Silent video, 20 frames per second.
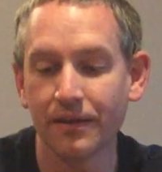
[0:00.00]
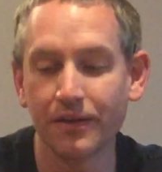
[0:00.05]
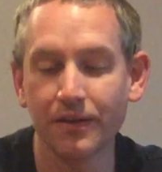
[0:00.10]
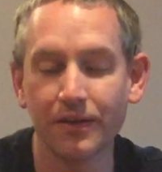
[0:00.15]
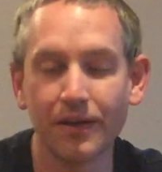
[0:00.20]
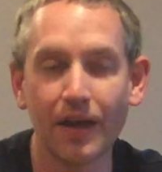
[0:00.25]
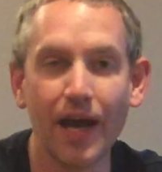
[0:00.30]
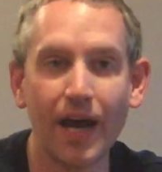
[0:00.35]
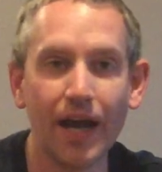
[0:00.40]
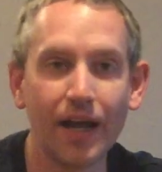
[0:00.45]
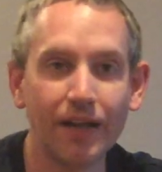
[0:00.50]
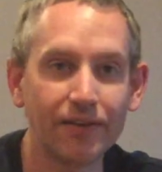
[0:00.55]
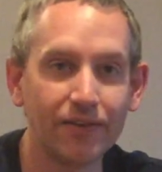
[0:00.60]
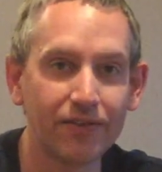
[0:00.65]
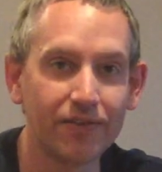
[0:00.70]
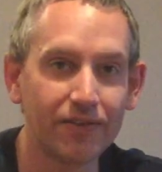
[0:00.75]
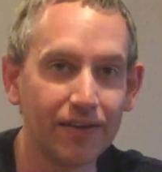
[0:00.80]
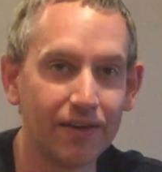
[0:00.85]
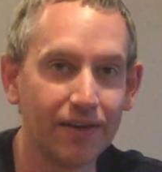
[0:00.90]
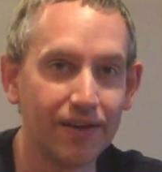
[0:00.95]
good hot
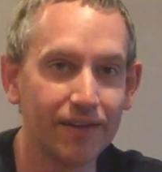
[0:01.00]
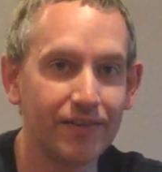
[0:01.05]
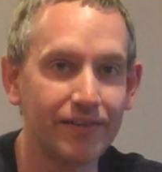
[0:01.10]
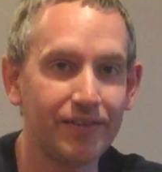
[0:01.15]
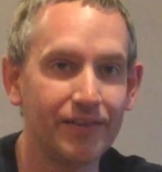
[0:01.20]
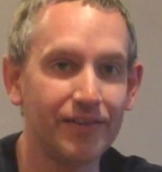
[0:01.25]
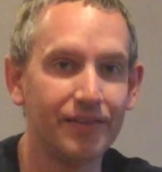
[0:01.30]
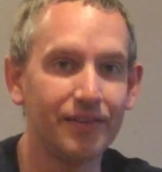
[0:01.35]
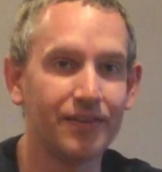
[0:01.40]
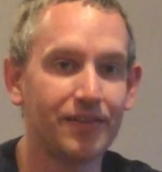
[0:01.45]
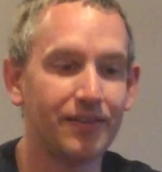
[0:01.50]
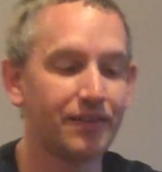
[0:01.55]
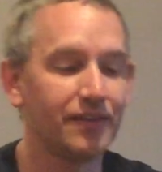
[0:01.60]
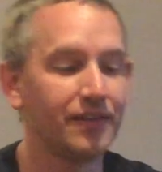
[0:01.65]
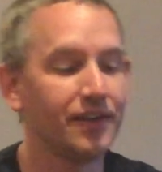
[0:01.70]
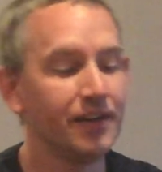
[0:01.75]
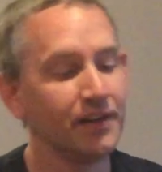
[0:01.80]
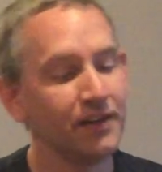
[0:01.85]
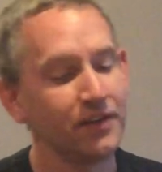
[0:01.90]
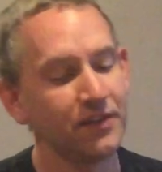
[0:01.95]
sauces.